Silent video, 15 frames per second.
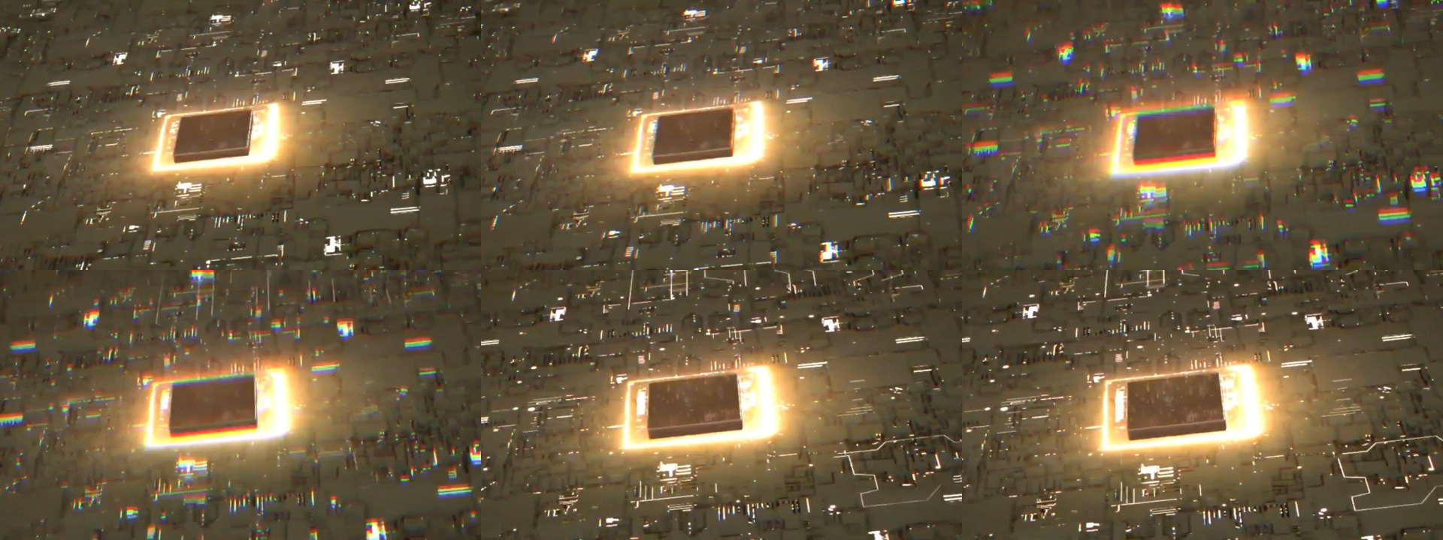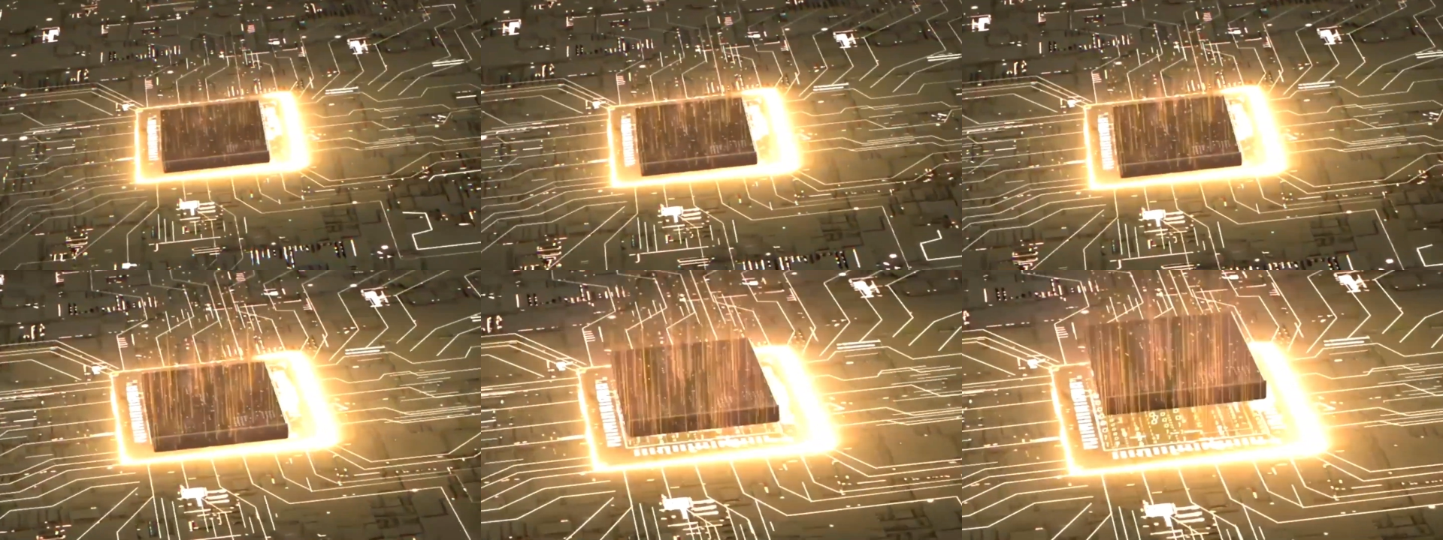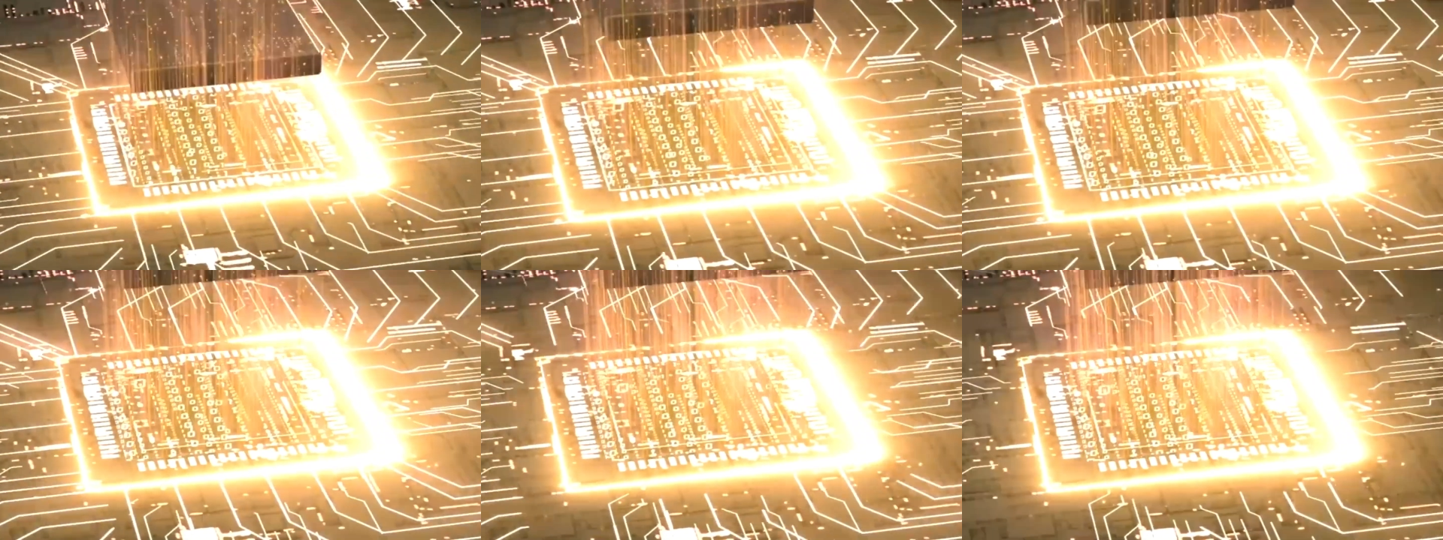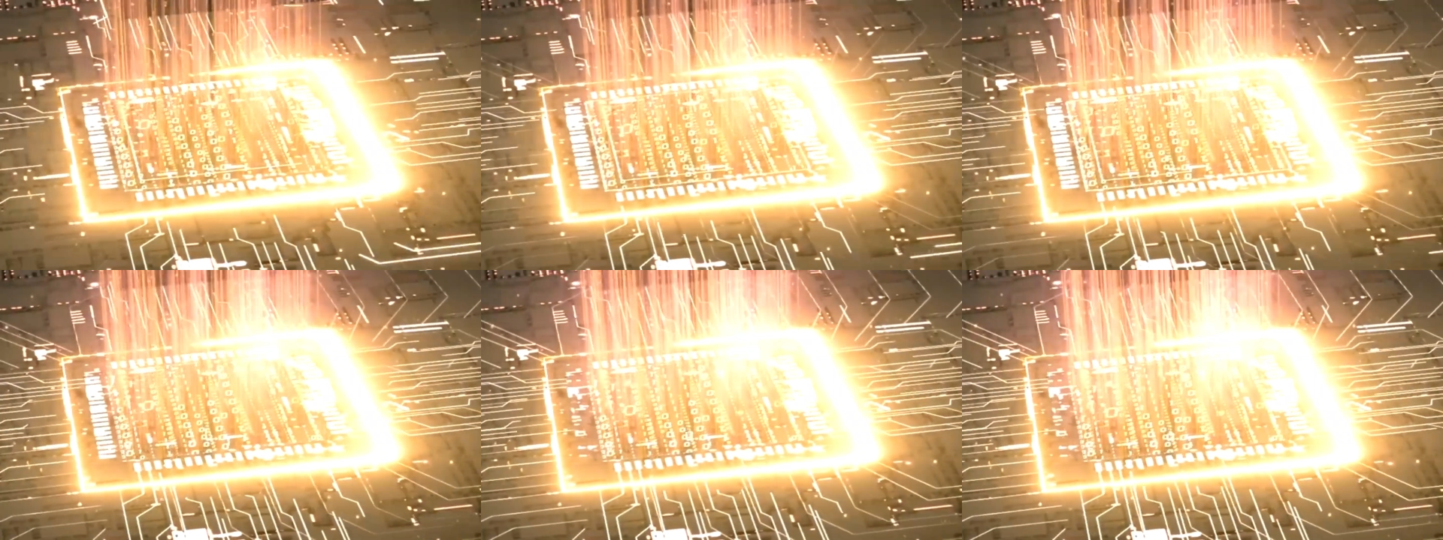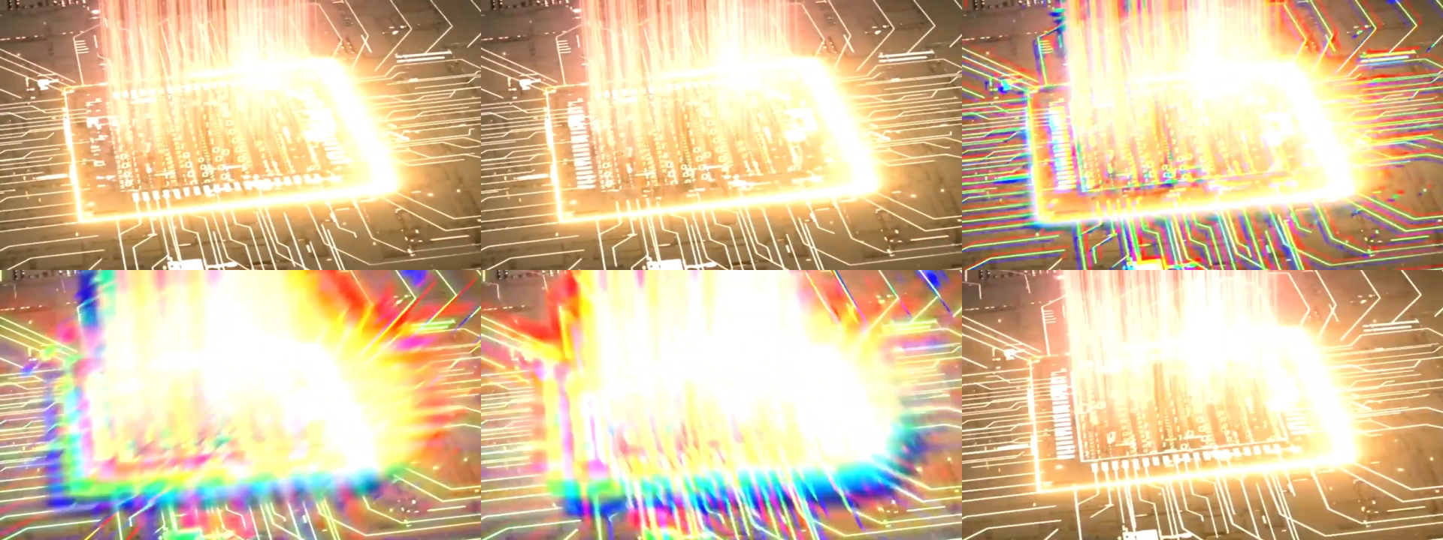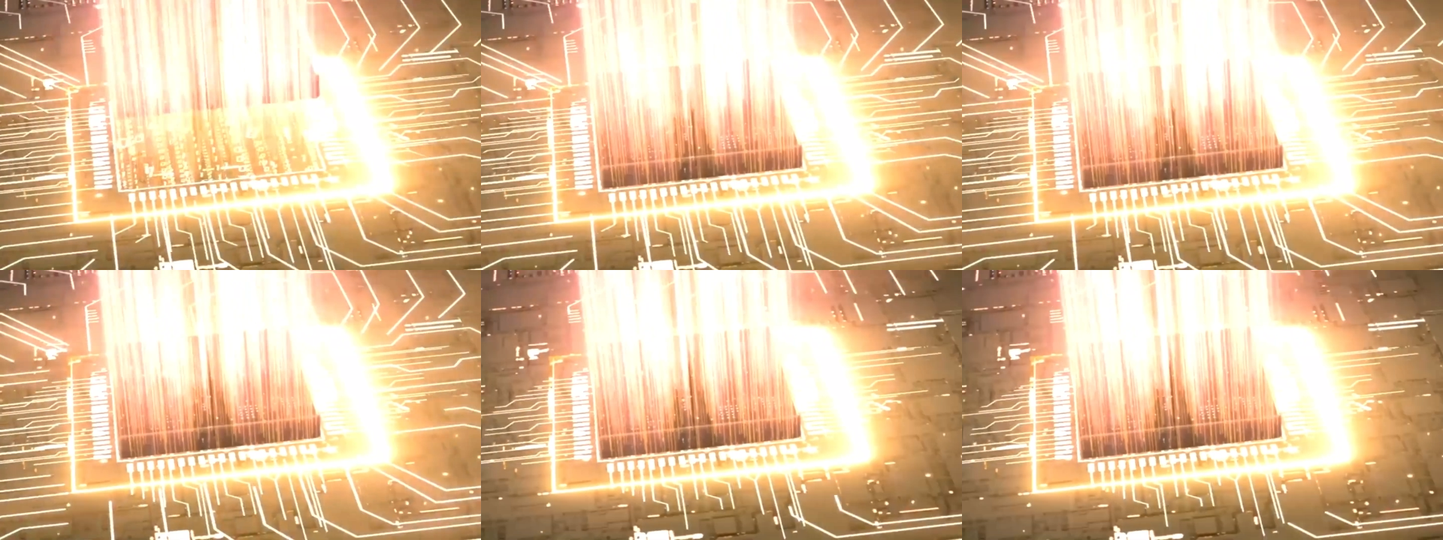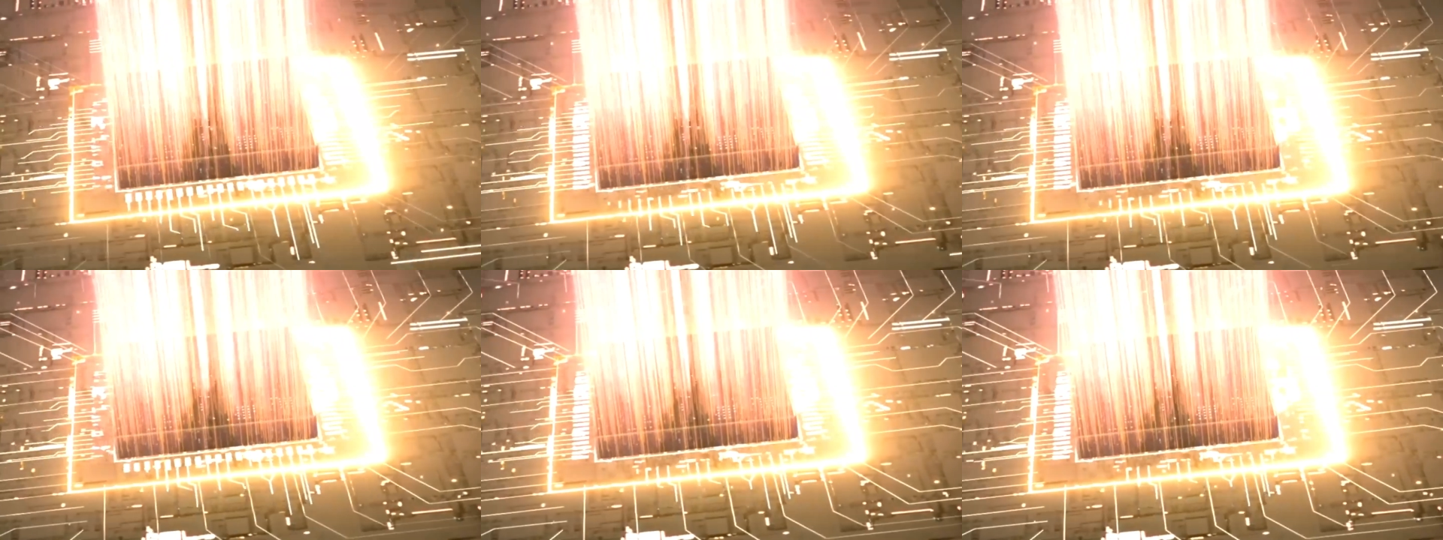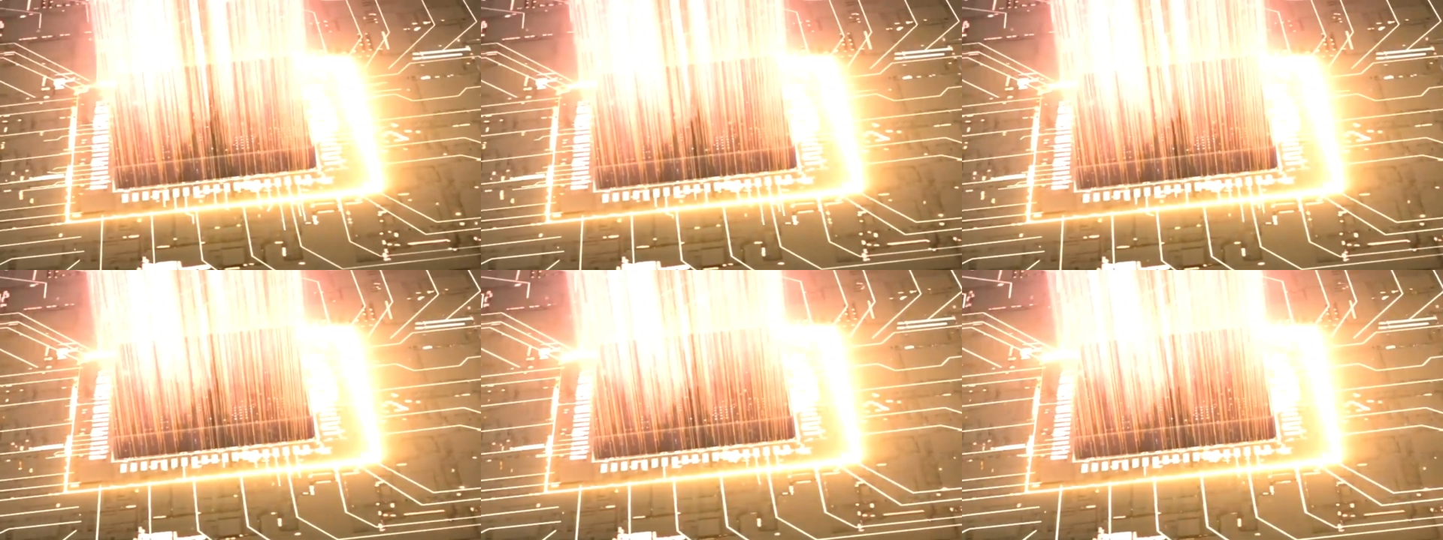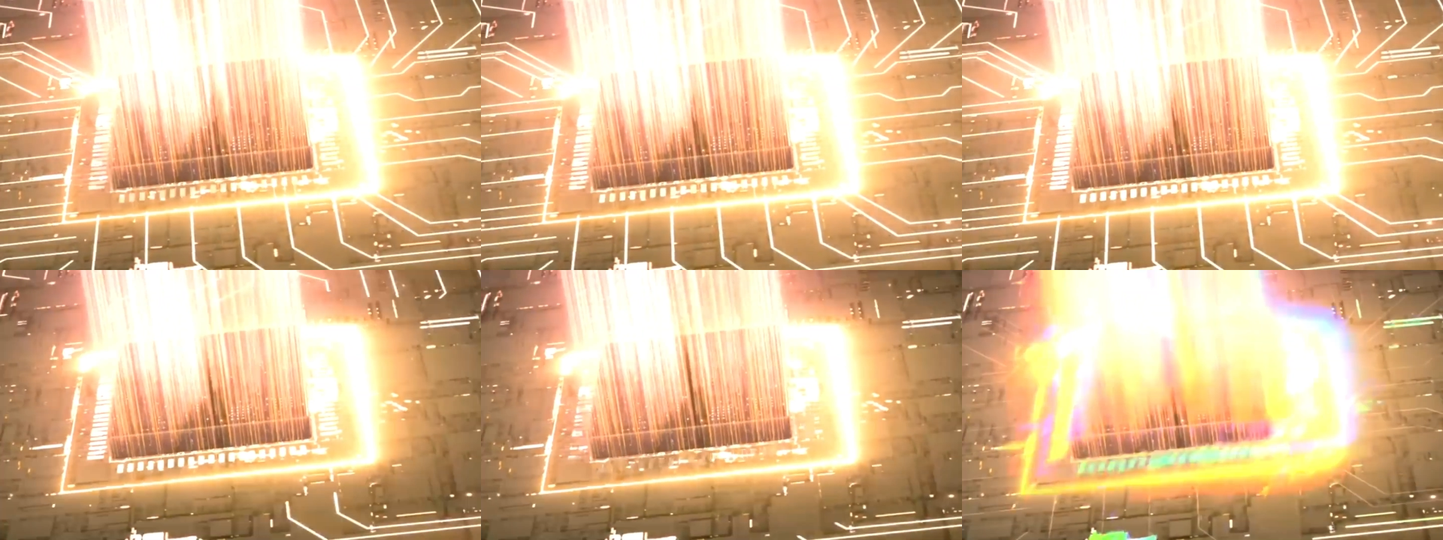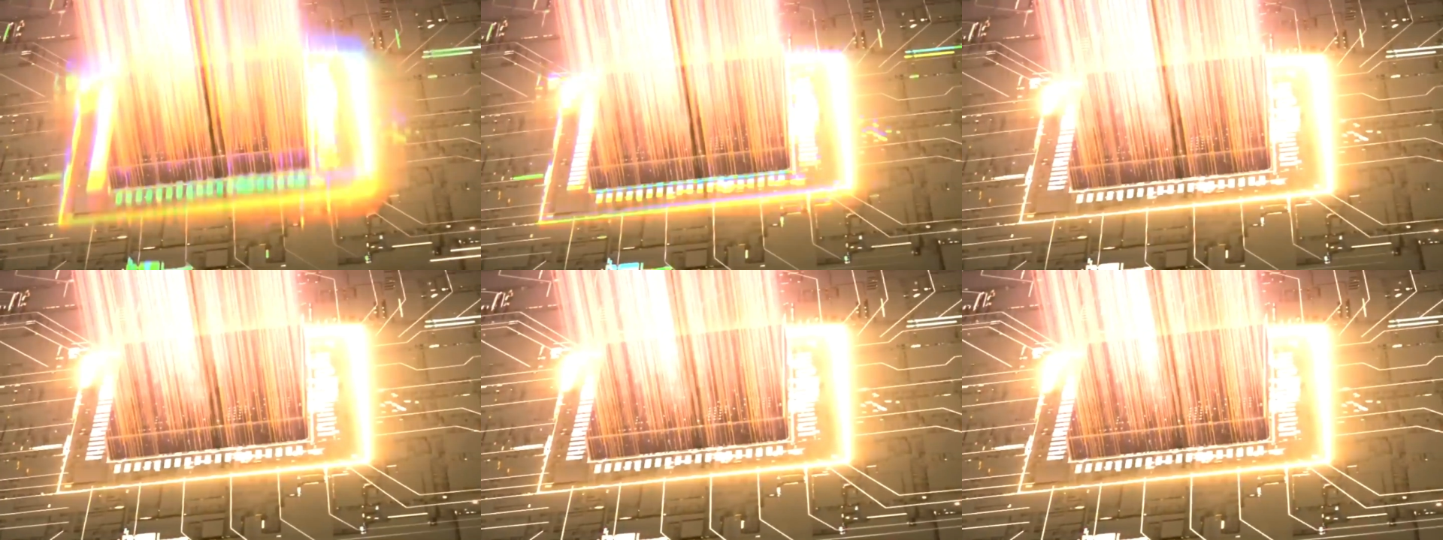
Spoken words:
[unreadable: no face in view]